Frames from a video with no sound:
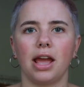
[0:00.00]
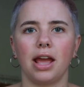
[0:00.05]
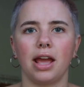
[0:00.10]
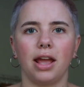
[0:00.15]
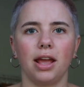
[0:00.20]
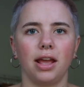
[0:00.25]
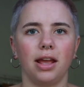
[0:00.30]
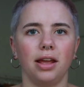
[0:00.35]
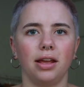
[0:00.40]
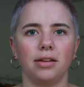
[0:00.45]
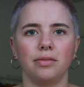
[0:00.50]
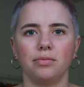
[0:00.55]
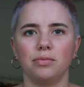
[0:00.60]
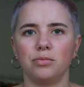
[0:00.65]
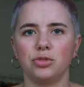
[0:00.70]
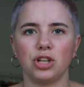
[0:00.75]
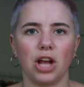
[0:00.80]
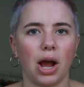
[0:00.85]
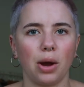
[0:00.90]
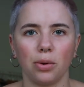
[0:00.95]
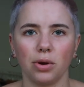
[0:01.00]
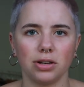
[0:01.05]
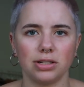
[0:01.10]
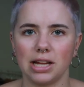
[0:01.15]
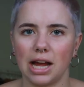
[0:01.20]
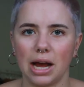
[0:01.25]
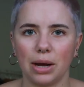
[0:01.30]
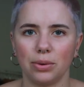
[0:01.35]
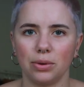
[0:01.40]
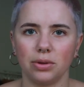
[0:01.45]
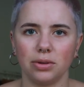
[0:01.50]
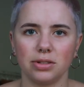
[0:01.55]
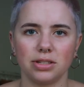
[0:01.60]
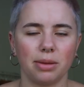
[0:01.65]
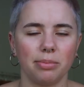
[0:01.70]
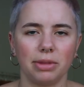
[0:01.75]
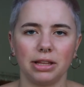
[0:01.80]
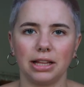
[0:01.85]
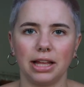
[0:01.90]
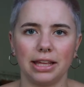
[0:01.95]
a shower towel,
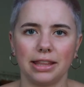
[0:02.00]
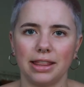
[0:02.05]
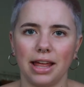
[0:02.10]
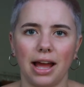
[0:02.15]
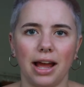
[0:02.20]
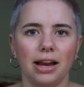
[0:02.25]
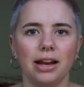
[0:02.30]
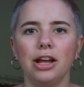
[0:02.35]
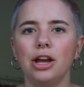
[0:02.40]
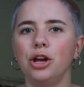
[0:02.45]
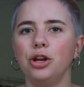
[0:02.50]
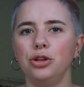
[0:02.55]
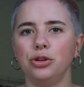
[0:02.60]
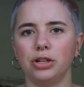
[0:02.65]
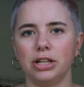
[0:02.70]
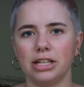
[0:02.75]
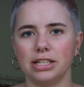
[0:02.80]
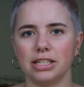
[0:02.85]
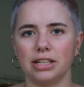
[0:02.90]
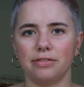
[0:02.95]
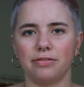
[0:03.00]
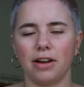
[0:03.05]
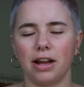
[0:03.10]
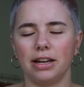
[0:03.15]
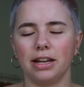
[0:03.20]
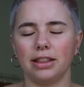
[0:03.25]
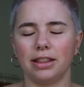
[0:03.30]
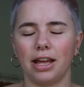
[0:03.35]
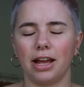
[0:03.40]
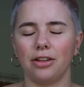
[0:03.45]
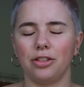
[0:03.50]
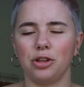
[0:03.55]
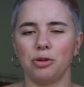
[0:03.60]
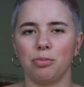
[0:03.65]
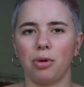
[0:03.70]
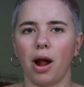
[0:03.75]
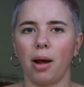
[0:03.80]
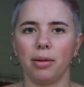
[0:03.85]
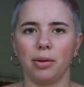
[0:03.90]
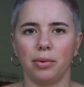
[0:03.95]
something like that, you could easily find it there that you
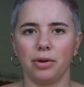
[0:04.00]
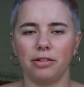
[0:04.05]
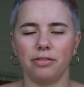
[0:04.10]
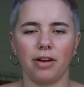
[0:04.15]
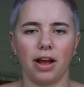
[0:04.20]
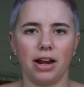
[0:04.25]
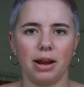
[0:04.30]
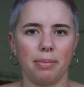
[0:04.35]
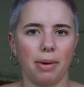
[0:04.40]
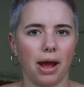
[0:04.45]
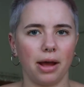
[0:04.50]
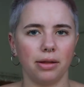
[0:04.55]
probably wouldn't find at